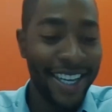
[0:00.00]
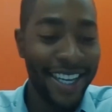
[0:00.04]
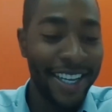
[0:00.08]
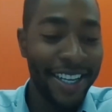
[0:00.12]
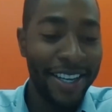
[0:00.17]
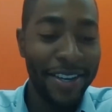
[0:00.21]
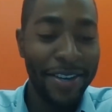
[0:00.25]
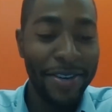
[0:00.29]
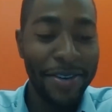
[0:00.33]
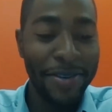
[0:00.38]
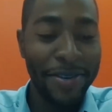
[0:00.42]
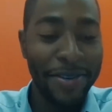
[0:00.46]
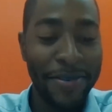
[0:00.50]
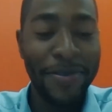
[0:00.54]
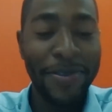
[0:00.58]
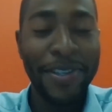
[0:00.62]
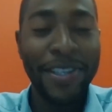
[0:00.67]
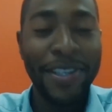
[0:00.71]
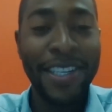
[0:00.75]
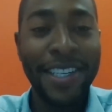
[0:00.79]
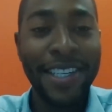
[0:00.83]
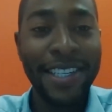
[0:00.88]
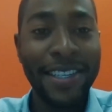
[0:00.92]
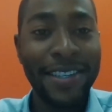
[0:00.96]
thank you for
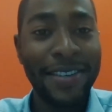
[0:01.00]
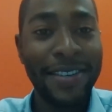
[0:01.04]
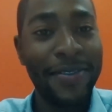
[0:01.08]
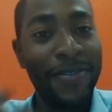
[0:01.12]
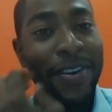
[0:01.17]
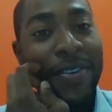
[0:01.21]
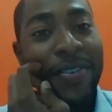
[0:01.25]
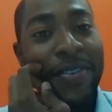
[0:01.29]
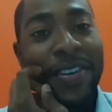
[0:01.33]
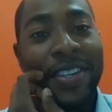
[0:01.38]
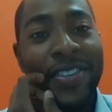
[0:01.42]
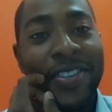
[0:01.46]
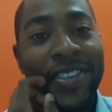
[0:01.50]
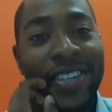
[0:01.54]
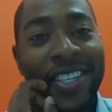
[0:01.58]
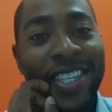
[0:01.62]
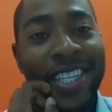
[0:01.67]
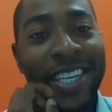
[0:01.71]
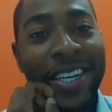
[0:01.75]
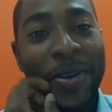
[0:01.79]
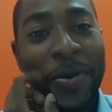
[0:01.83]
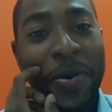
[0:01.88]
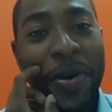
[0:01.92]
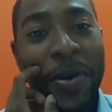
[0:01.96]
this very
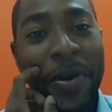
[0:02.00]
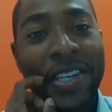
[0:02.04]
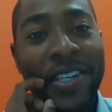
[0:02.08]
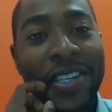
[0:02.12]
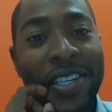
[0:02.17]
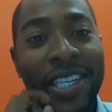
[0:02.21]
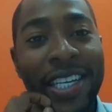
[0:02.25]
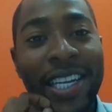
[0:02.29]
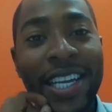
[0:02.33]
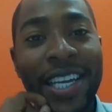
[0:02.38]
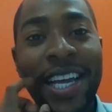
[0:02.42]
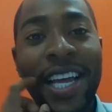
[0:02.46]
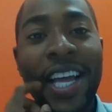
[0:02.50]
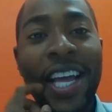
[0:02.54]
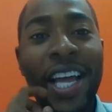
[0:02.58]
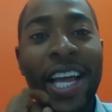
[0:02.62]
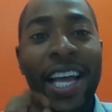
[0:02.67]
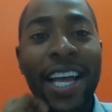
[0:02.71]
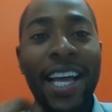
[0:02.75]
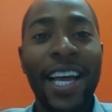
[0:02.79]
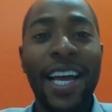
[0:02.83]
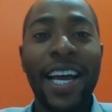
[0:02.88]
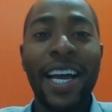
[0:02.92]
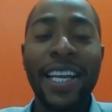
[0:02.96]
interesting question.
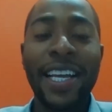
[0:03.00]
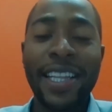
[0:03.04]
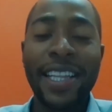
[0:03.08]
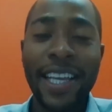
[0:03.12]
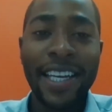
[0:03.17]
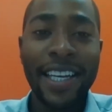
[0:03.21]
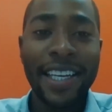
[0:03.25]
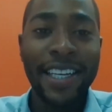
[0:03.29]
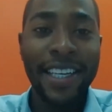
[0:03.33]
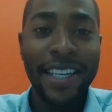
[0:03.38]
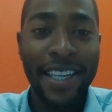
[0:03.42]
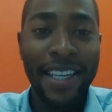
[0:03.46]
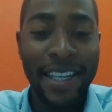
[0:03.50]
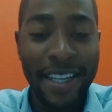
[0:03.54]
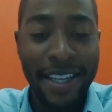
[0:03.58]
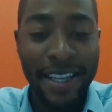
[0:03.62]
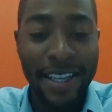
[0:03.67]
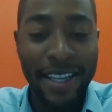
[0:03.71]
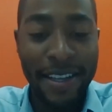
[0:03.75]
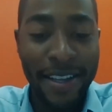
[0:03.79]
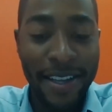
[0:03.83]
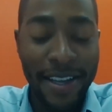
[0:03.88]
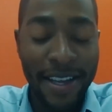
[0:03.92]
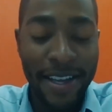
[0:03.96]
I think
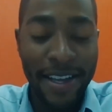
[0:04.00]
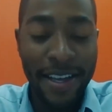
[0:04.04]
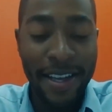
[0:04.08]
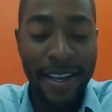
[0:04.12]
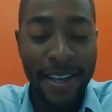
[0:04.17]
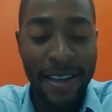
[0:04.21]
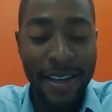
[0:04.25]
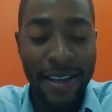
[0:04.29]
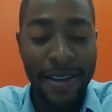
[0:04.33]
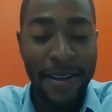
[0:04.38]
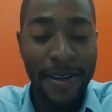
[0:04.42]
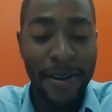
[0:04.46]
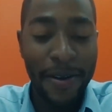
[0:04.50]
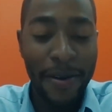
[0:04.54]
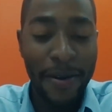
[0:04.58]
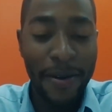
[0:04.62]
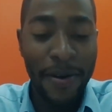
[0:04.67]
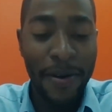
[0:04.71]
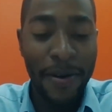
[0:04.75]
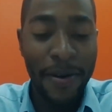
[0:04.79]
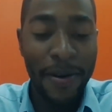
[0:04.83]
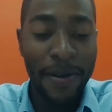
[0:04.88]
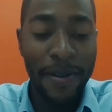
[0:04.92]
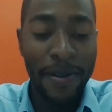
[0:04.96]
uh,
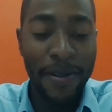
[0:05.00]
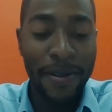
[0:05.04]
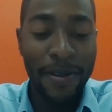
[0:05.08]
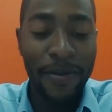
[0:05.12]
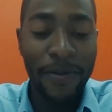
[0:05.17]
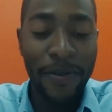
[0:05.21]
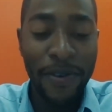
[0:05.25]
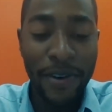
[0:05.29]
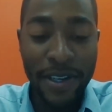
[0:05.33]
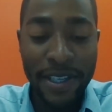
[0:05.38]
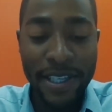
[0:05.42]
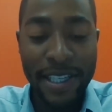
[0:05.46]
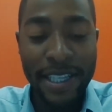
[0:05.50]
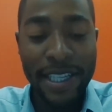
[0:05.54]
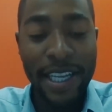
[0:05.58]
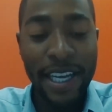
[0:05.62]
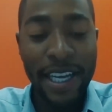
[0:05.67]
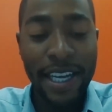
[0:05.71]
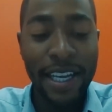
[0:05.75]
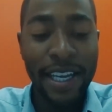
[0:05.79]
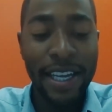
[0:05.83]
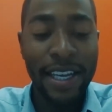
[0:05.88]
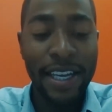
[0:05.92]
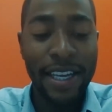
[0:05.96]
the first
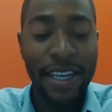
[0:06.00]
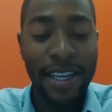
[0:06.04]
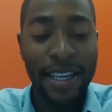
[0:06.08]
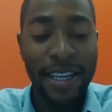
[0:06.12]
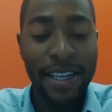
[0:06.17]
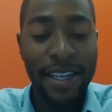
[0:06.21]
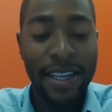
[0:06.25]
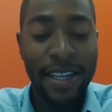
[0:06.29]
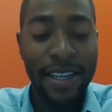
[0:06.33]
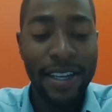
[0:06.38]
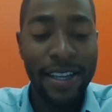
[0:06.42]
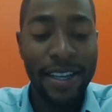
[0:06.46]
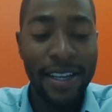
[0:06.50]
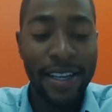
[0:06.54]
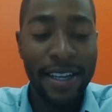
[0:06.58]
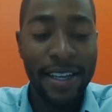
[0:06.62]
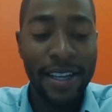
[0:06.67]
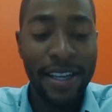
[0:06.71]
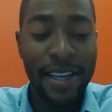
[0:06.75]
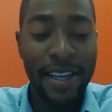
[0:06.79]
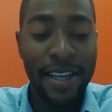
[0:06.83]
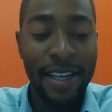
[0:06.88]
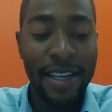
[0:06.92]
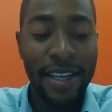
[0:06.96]
thing
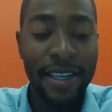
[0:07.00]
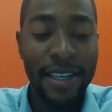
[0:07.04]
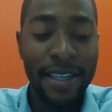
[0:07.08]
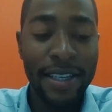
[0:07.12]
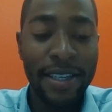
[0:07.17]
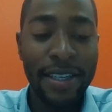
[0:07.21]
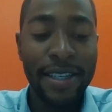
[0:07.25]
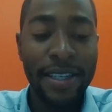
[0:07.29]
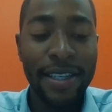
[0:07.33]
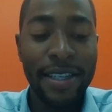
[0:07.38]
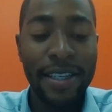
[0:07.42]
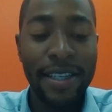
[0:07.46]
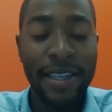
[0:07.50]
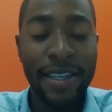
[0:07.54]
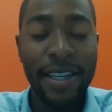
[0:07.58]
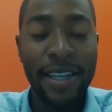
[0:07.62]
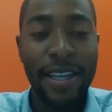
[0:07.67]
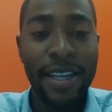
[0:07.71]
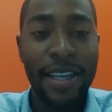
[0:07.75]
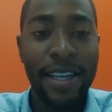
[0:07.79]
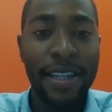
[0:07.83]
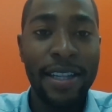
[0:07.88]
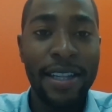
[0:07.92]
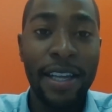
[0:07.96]
is
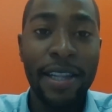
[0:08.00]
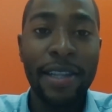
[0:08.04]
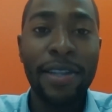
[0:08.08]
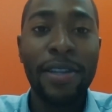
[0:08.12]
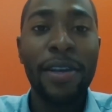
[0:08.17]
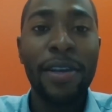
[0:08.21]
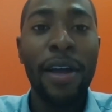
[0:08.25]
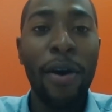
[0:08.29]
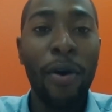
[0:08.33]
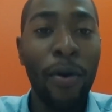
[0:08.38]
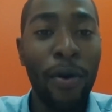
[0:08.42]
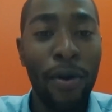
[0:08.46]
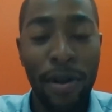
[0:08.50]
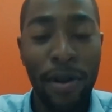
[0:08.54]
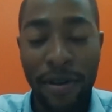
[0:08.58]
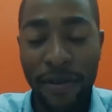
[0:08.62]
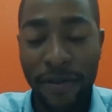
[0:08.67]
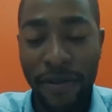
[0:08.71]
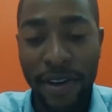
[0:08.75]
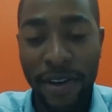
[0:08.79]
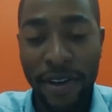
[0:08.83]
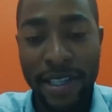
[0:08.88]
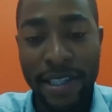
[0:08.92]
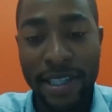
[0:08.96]
that the, all
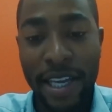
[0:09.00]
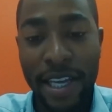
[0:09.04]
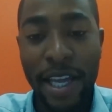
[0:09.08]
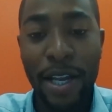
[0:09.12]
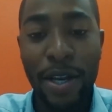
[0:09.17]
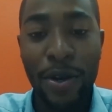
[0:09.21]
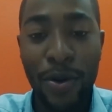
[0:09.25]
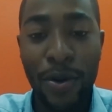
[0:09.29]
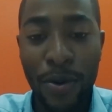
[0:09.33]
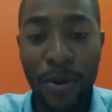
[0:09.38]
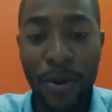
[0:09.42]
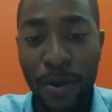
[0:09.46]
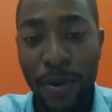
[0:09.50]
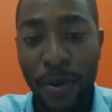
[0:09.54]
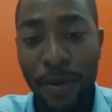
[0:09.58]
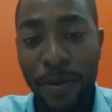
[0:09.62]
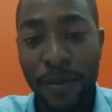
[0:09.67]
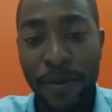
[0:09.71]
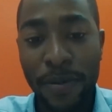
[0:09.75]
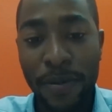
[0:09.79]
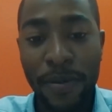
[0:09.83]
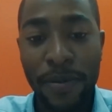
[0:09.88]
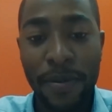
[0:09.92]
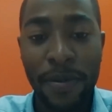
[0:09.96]
of us can do
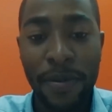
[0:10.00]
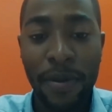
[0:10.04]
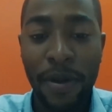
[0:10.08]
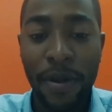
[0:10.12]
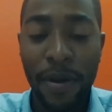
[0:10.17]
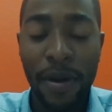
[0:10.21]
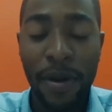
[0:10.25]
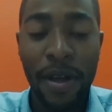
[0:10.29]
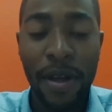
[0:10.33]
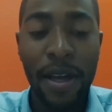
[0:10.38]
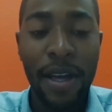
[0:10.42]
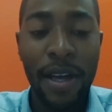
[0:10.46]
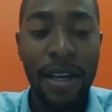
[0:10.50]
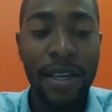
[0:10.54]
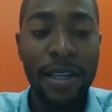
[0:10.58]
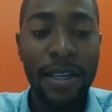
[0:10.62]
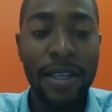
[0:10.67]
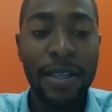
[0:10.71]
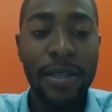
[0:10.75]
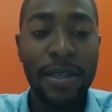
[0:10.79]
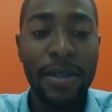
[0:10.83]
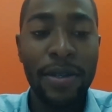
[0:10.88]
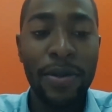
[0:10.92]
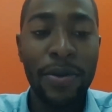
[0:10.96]

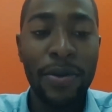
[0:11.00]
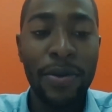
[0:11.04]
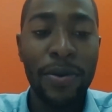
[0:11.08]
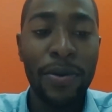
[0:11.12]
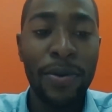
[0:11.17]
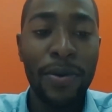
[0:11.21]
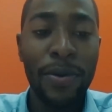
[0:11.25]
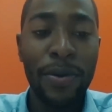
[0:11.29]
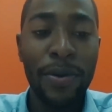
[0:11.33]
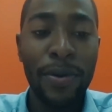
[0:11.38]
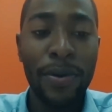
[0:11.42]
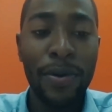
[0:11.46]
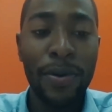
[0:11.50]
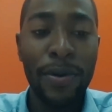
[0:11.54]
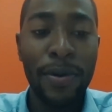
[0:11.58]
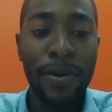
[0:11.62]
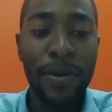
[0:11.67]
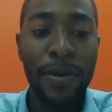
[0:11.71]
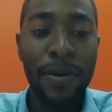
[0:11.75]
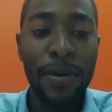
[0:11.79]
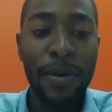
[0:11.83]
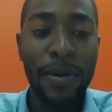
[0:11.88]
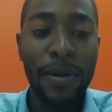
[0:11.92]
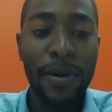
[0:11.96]
is
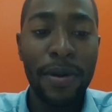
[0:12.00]
to